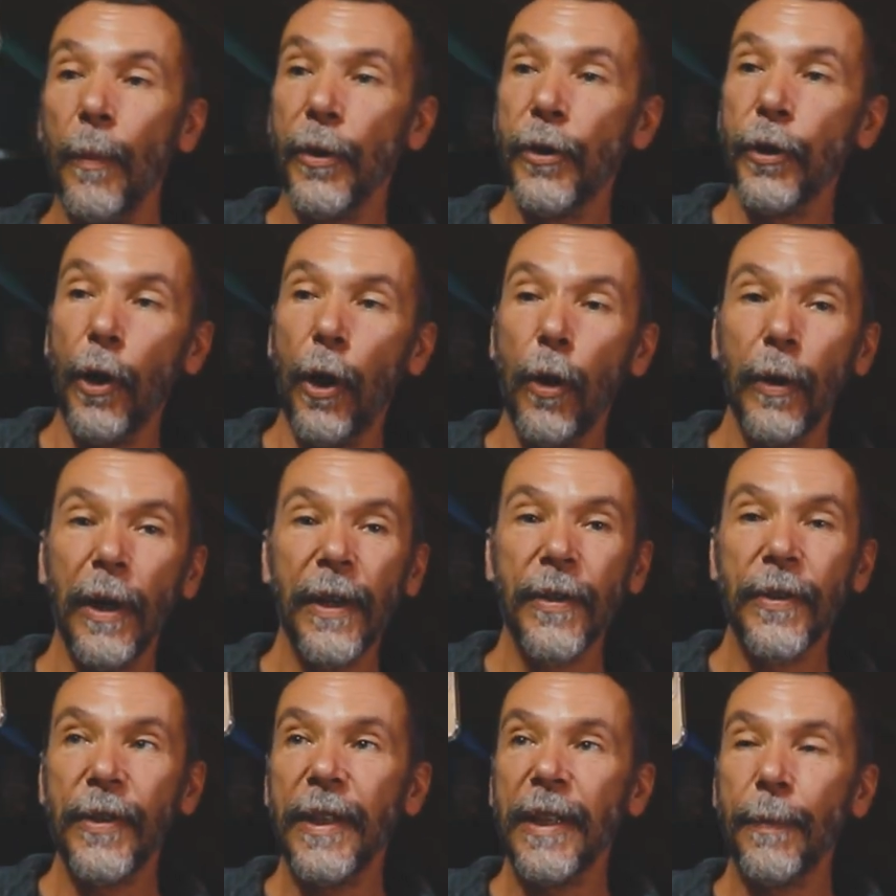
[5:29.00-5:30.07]
but you've got a whole kind of
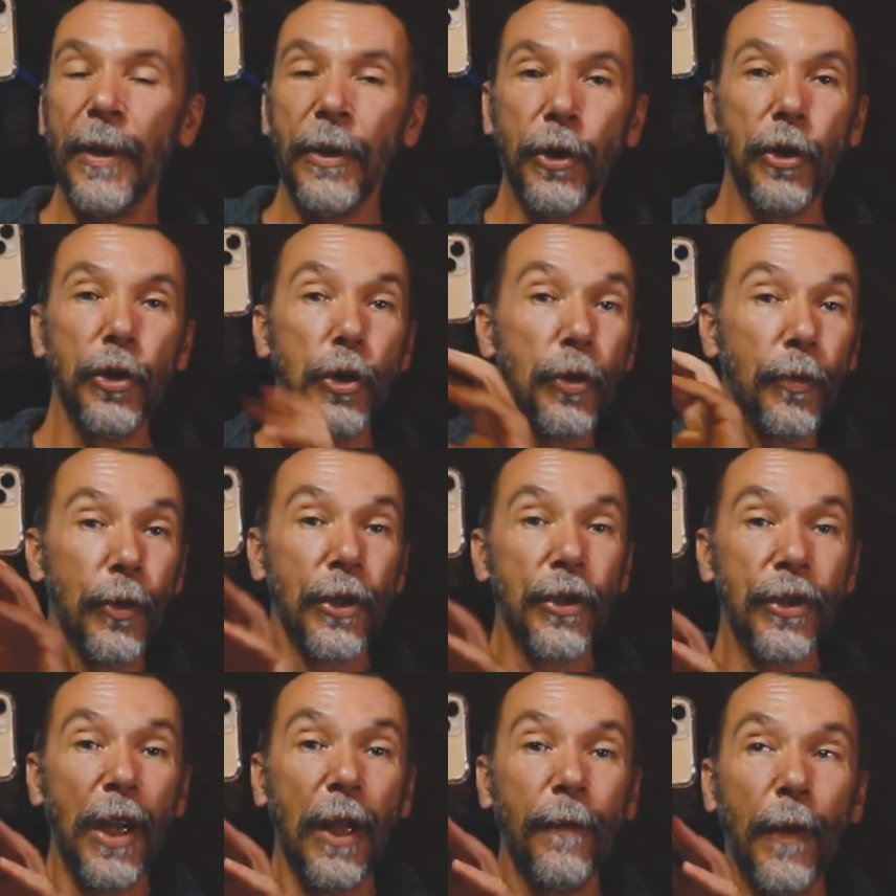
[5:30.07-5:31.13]
setup that you can use for your
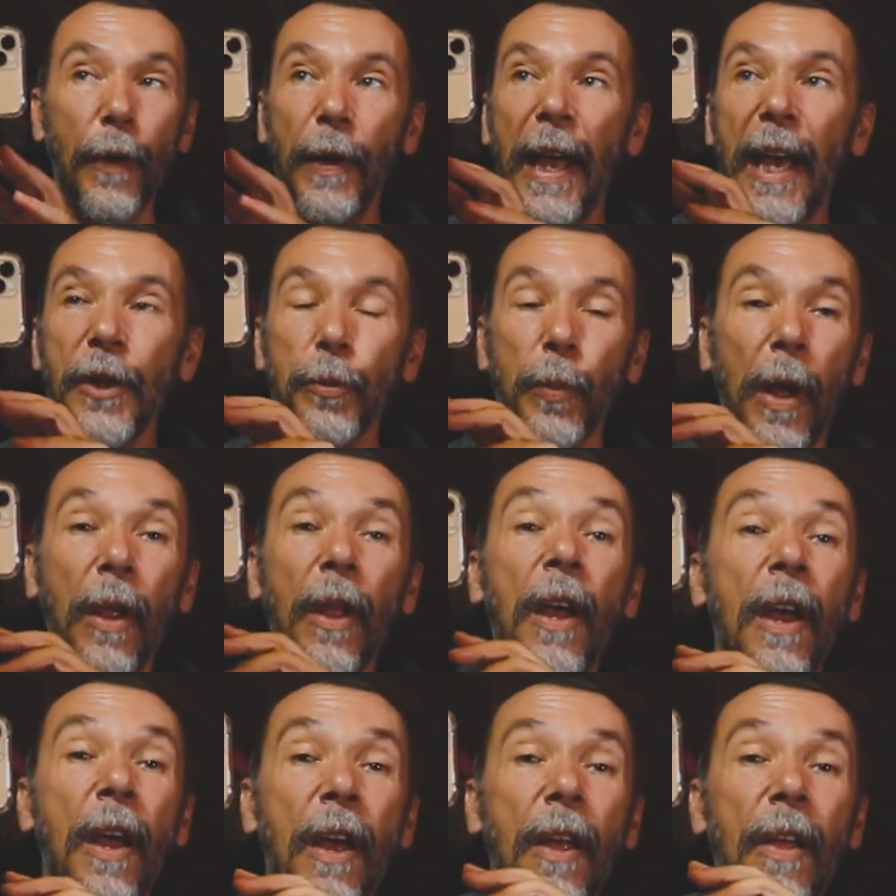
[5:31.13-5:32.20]
cell phone as well.
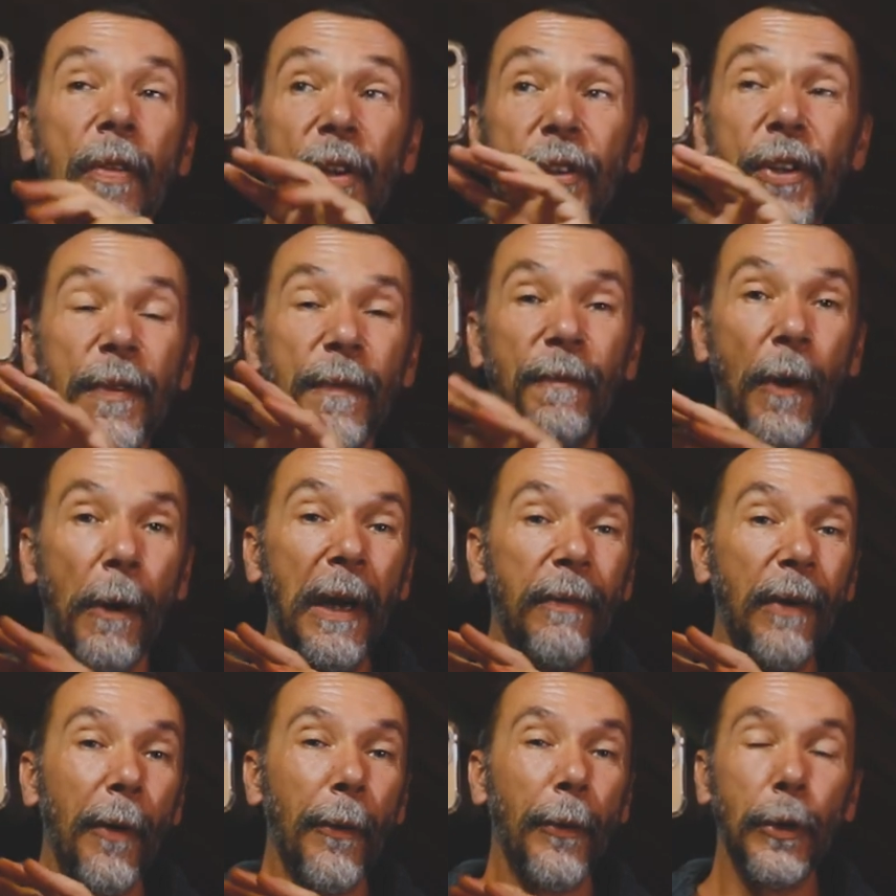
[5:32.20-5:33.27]
This is very,
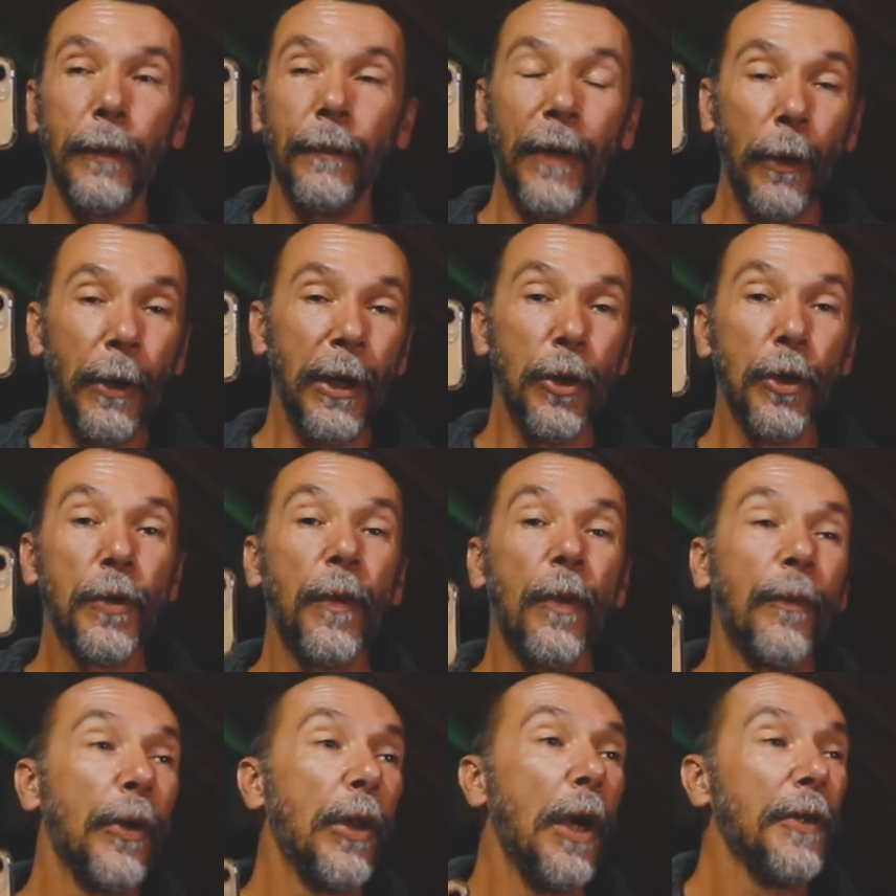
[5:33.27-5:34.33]
very, very useful
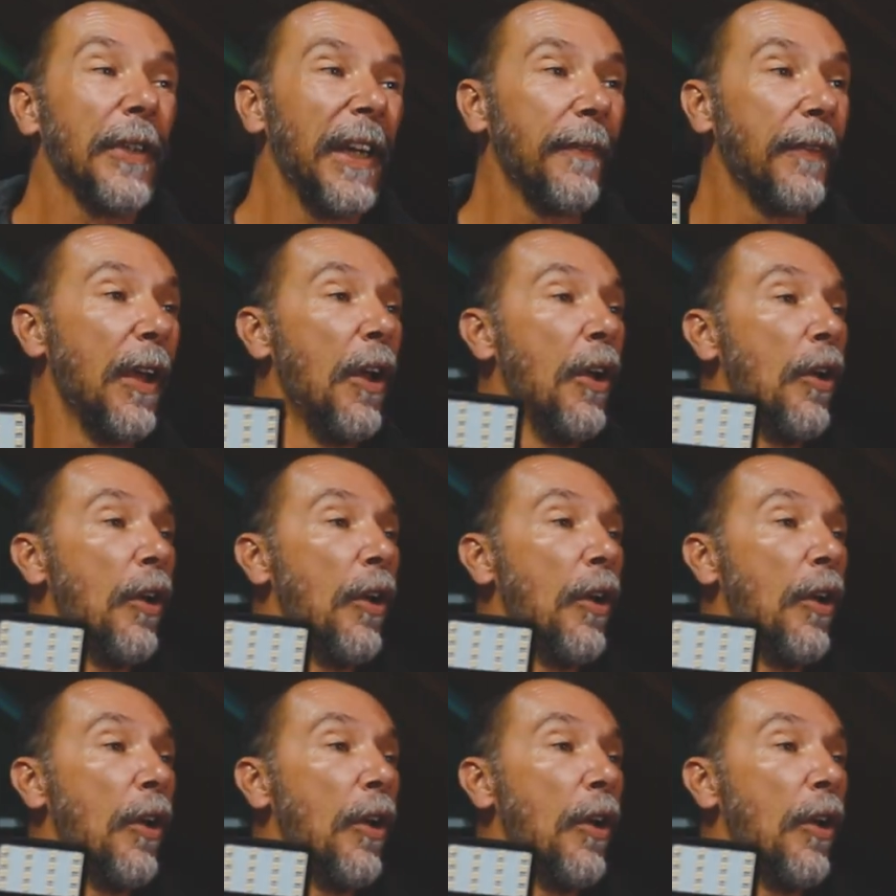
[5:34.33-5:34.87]
for those kind of